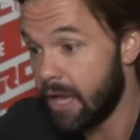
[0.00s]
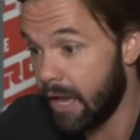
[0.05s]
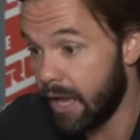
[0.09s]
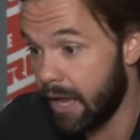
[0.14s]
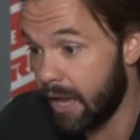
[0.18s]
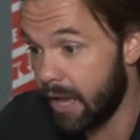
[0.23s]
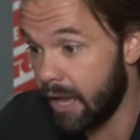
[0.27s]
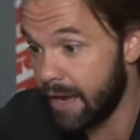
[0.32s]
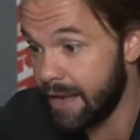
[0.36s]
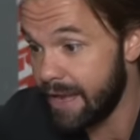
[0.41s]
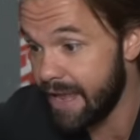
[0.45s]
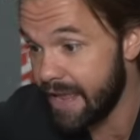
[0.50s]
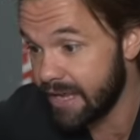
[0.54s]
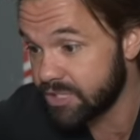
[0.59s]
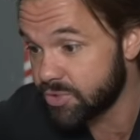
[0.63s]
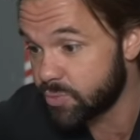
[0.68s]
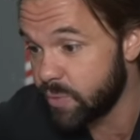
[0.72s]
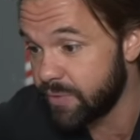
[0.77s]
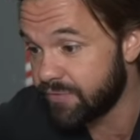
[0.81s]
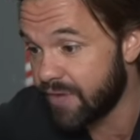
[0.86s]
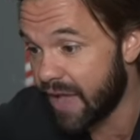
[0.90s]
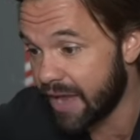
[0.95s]

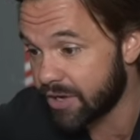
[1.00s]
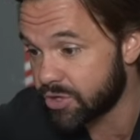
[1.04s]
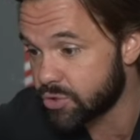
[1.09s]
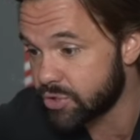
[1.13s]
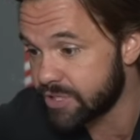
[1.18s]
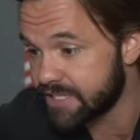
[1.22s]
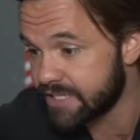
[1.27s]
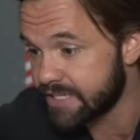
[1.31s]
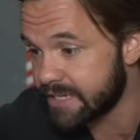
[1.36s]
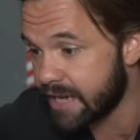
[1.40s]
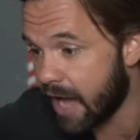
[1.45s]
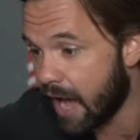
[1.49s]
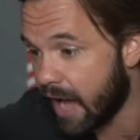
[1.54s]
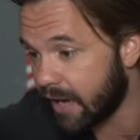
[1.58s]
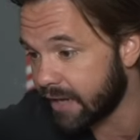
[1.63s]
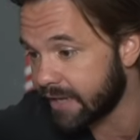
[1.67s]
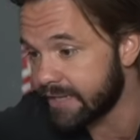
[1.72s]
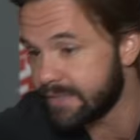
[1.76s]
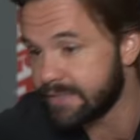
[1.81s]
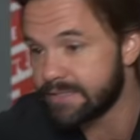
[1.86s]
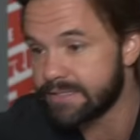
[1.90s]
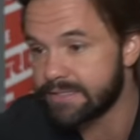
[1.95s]
Next, we've got Tristan
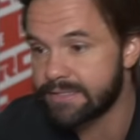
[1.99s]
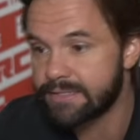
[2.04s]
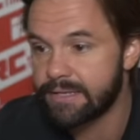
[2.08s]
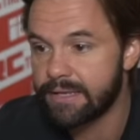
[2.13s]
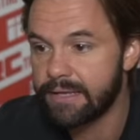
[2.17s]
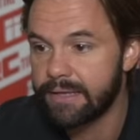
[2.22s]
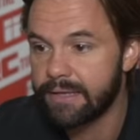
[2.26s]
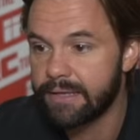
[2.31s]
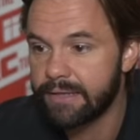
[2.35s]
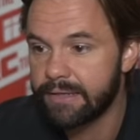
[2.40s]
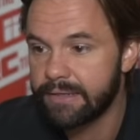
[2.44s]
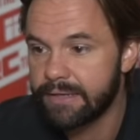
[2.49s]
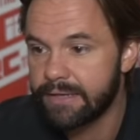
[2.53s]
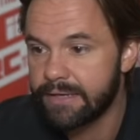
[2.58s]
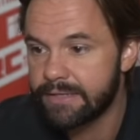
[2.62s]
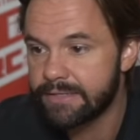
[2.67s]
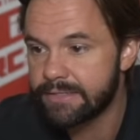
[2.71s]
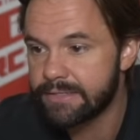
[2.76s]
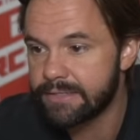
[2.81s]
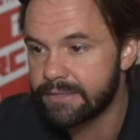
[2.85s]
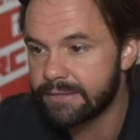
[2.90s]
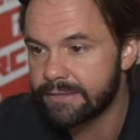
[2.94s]
Hawkins.
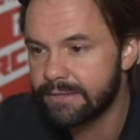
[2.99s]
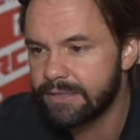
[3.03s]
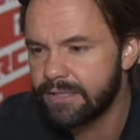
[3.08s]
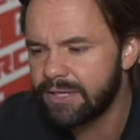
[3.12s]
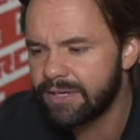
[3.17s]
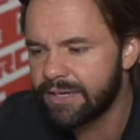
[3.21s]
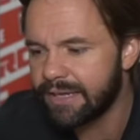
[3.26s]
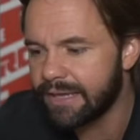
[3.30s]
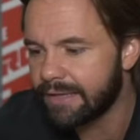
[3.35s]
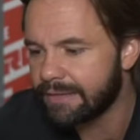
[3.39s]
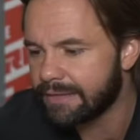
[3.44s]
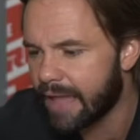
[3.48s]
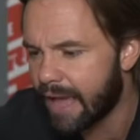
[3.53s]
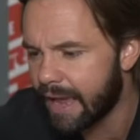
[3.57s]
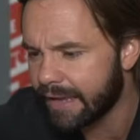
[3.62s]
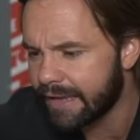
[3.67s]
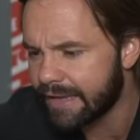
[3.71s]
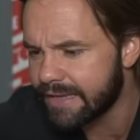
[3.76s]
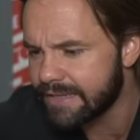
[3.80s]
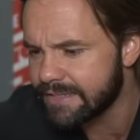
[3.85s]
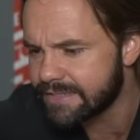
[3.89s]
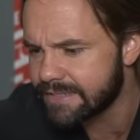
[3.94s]
He's looking
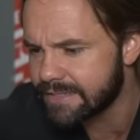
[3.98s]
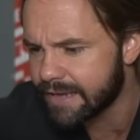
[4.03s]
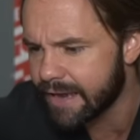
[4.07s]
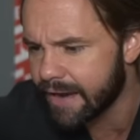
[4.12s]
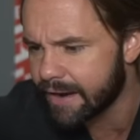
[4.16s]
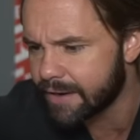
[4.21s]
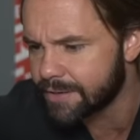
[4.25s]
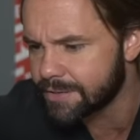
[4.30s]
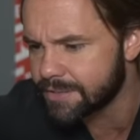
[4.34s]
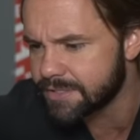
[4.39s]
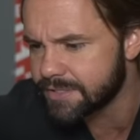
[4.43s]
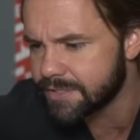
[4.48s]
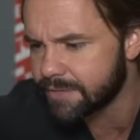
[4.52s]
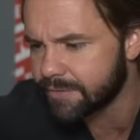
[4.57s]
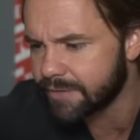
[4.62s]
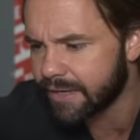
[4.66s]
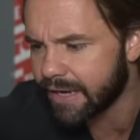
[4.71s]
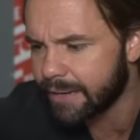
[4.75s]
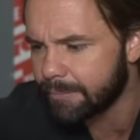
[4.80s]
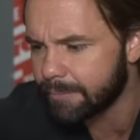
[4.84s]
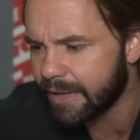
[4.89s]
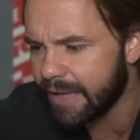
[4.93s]
like he's in
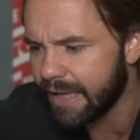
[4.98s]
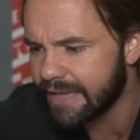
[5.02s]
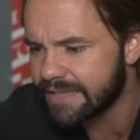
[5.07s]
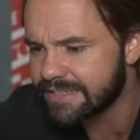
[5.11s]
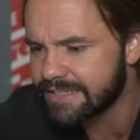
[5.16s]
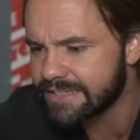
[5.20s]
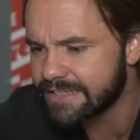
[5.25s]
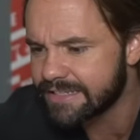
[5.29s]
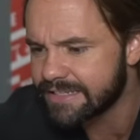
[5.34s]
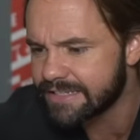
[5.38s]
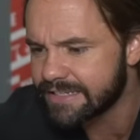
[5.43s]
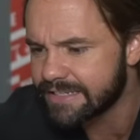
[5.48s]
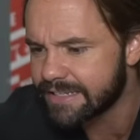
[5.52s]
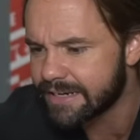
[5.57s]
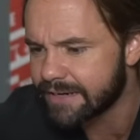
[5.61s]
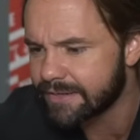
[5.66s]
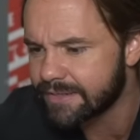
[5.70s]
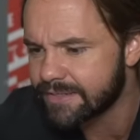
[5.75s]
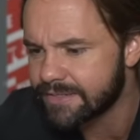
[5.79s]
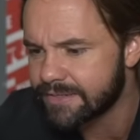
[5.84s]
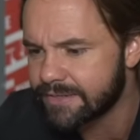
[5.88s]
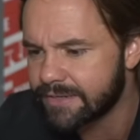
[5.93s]
Arizona. I'm guessing this is
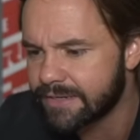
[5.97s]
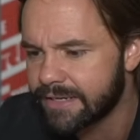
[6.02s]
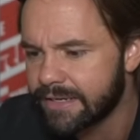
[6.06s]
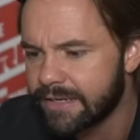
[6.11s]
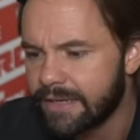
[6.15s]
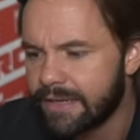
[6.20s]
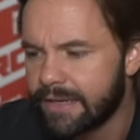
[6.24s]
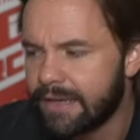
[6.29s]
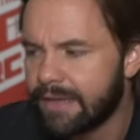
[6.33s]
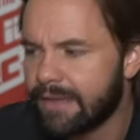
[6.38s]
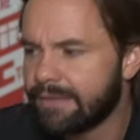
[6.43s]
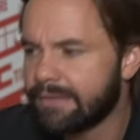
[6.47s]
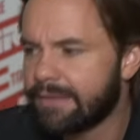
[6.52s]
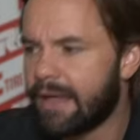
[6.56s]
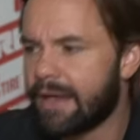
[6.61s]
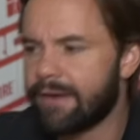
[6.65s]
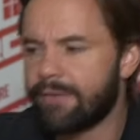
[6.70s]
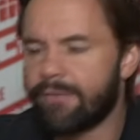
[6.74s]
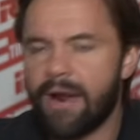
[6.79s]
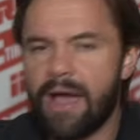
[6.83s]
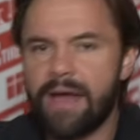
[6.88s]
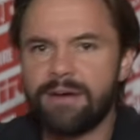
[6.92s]
Arizona. A
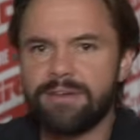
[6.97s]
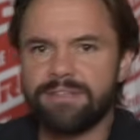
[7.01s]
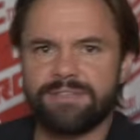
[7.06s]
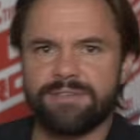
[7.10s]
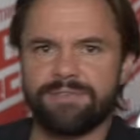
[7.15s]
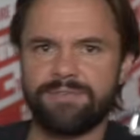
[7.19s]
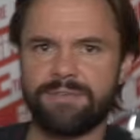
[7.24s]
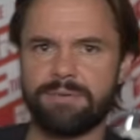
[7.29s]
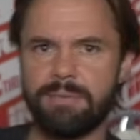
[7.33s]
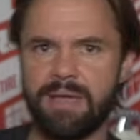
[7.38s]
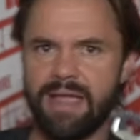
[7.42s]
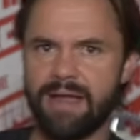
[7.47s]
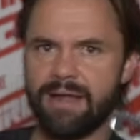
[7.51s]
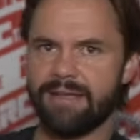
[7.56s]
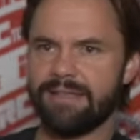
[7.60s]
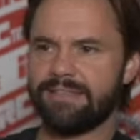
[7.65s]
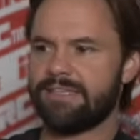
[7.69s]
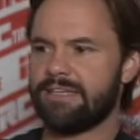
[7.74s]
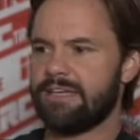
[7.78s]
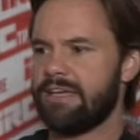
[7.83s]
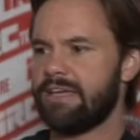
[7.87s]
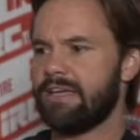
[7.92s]
lot of riders are from
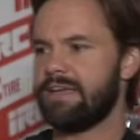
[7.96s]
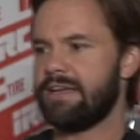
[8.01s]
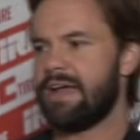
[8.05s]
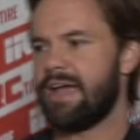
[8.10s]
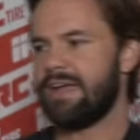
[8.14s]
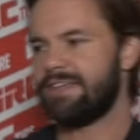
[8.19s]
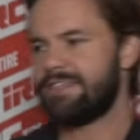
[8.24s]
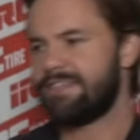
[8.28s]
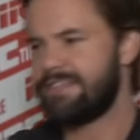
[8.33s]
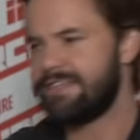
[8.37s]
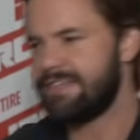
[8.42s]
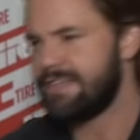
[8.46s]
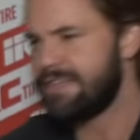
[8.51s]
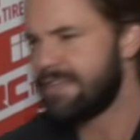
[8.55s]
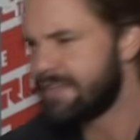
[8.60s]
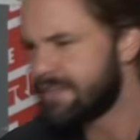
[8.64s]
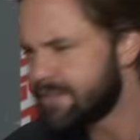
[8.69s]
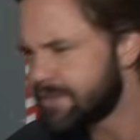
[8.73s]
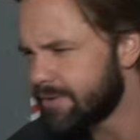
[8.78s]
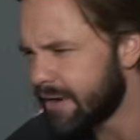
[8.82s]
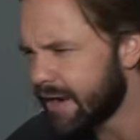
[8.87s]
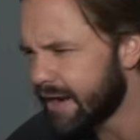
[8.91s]
AZ, and I see the
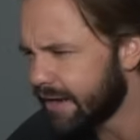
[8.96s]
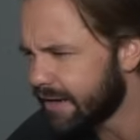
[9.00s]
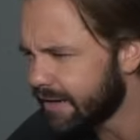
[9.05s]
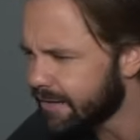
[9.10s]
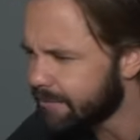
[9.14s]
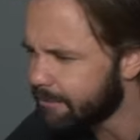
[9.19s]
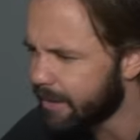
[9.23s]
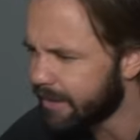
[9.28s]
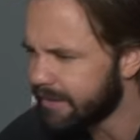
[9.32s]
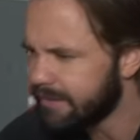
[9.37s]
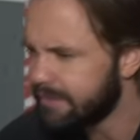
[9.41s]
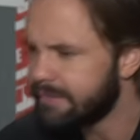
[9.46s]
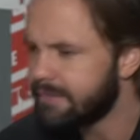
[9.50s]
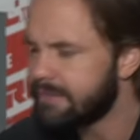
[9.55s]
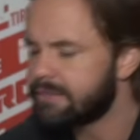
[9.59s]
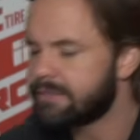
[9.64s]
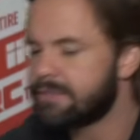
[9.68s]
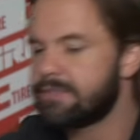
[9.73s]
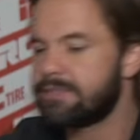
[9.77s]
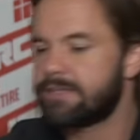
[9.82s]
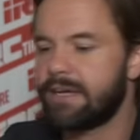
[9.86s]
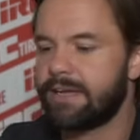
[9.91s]
terrain, and I'm like, oh,
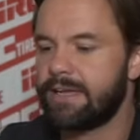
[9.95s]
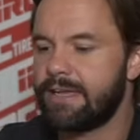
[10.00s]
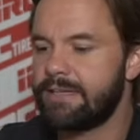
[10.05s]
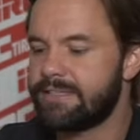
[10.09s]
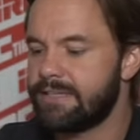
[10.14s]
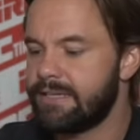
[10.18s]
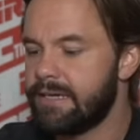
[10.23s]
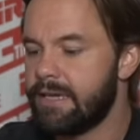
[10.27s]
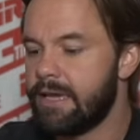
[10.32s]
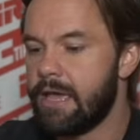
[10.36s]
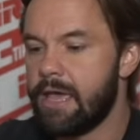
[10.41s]
this looks like AZ.